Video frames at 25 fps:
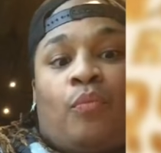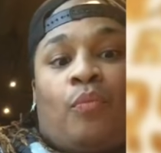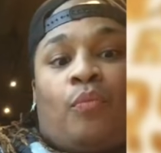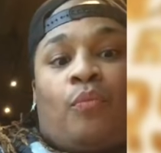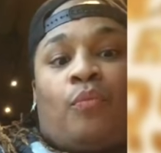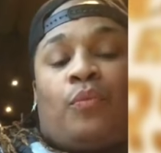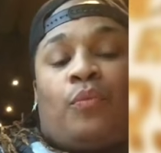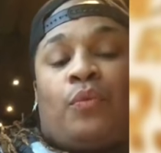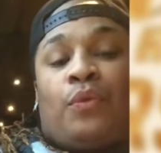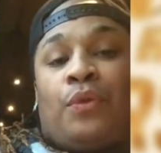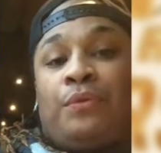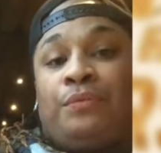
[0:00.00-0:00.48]

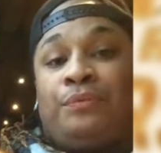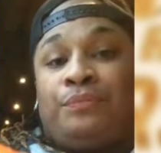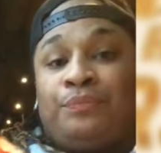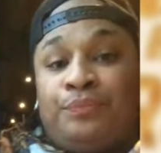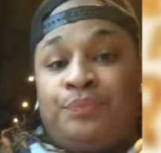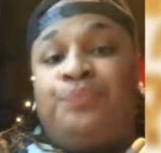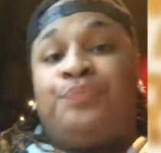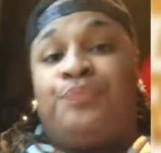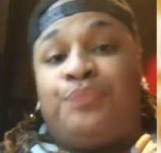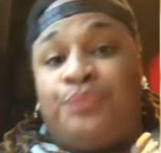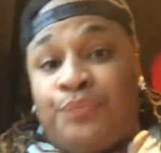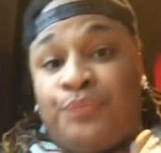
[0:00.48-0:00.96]

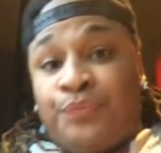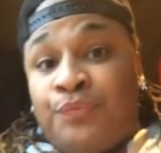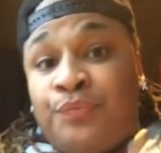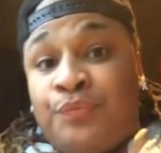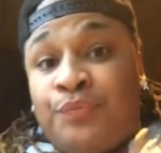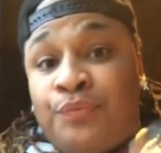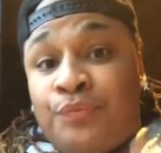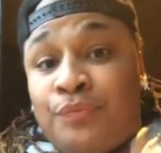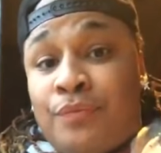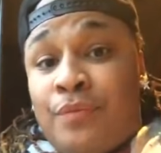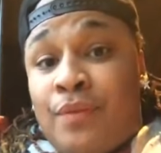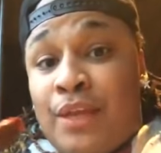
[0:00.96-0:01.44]

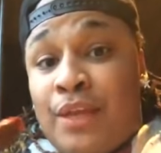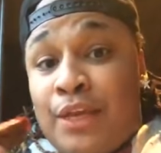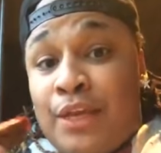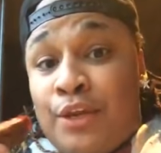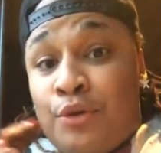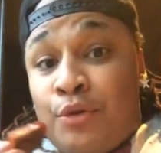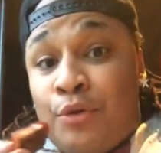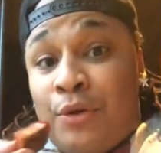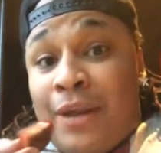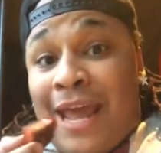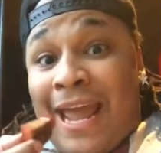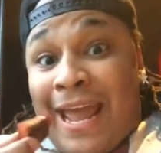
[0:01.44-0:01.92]
Mm-hmm. He
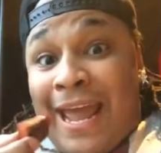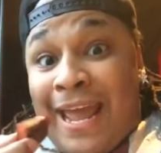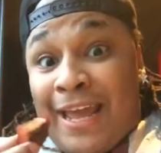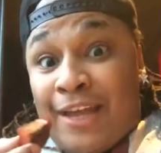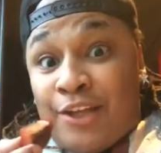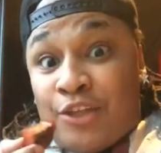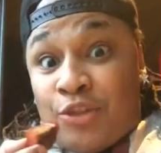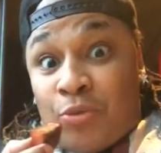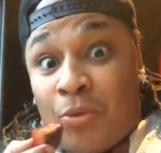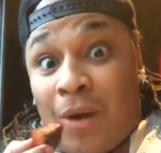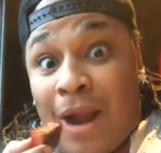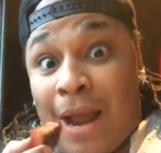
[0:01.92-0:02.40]
knew they had
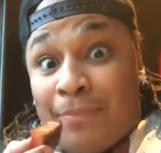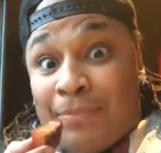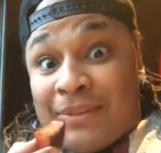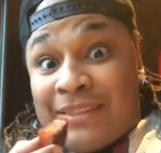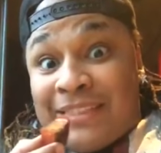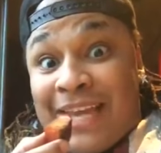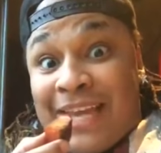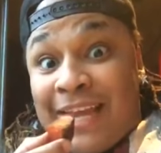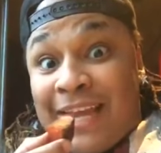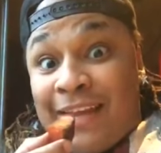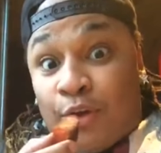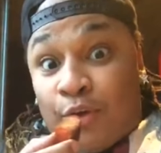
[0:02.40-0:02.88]
dry
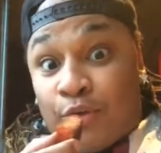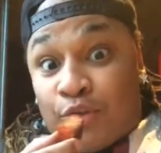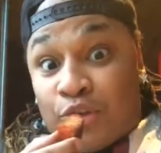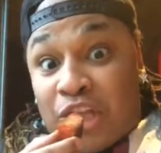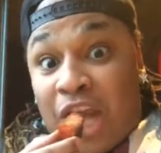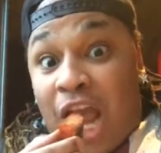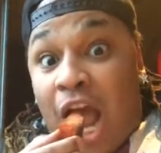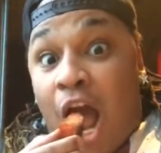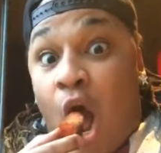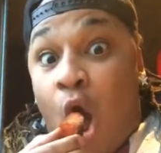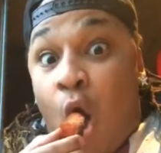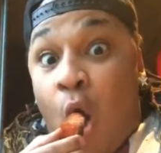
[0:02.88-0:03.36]
potatoes,
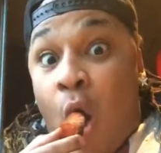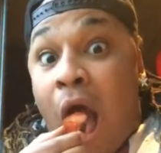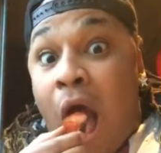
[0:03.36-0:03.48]
y'all